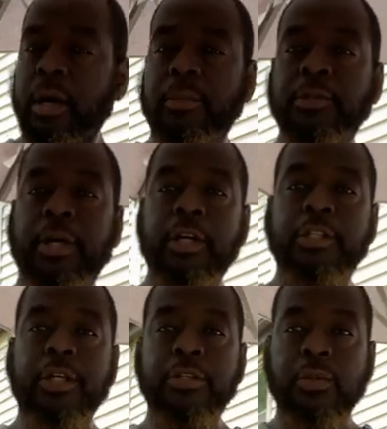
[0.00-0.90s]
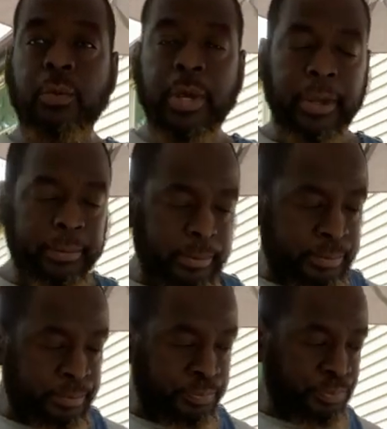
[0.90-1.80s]
I'm trying to adjust the weight
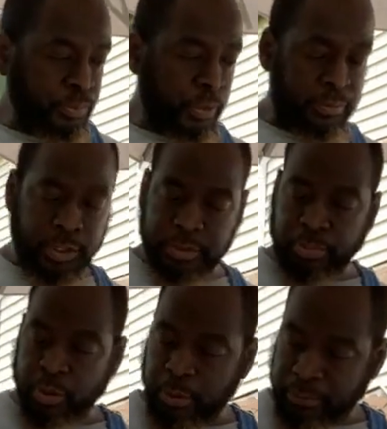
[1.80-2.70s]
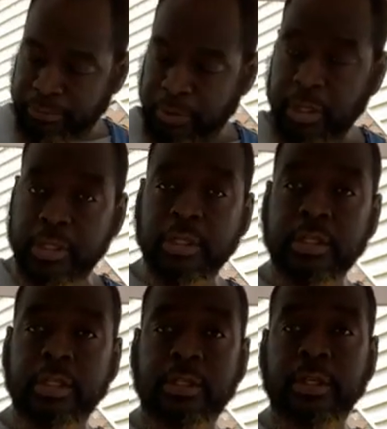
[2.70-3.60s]
for this bow for hunting
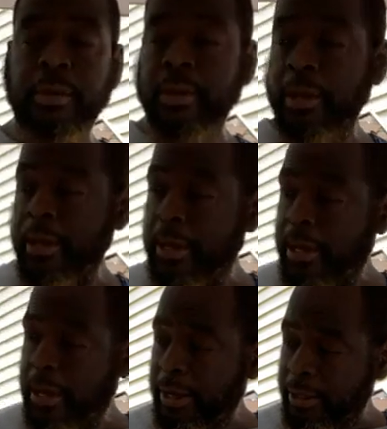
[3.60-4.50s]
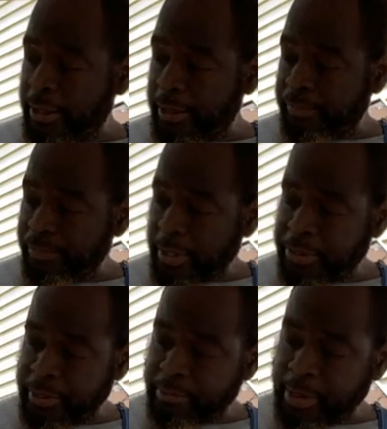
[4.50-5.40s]
season. And I
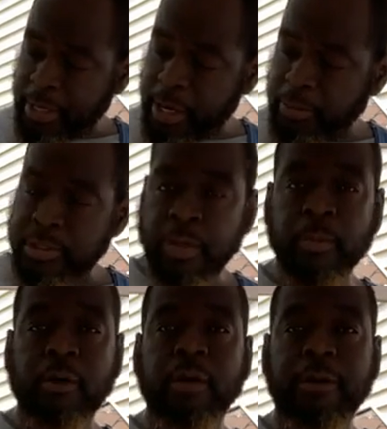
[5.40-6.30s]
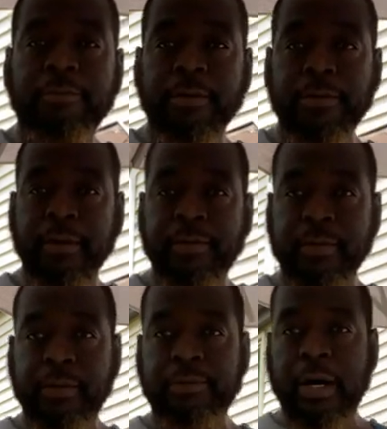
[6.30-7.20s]
think right now it's somewhere around 50,
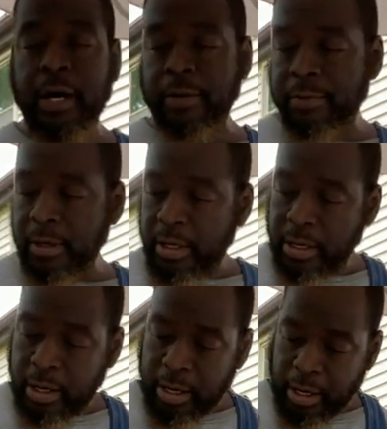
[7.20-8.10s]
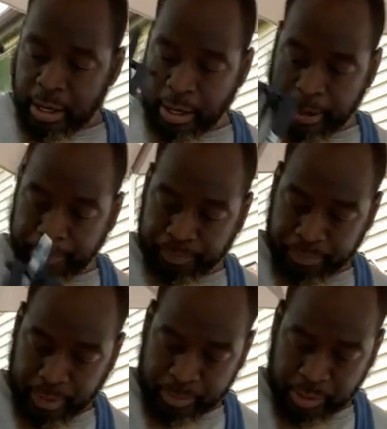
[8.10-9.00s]
55. I'm
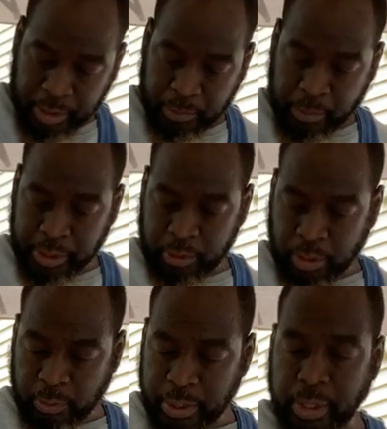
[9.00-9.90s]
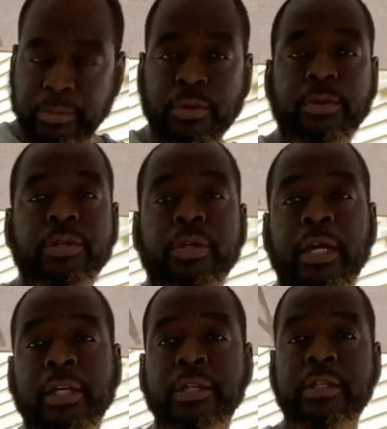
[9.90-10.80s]
trying to work it all the way up to
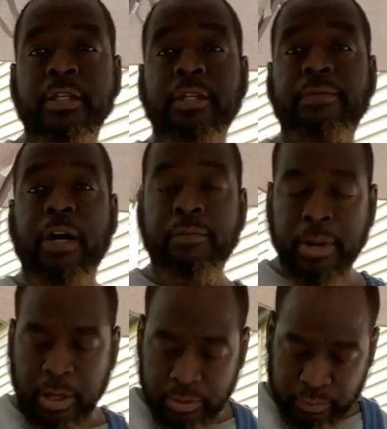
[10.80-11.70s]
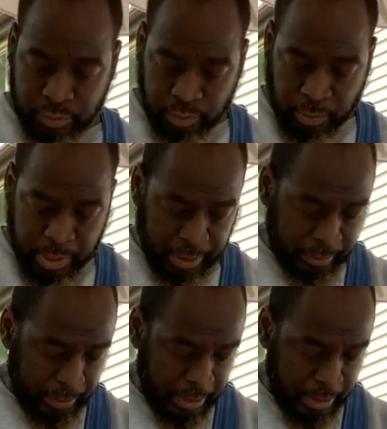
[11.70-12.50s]
at least 65 pounds of draw weight.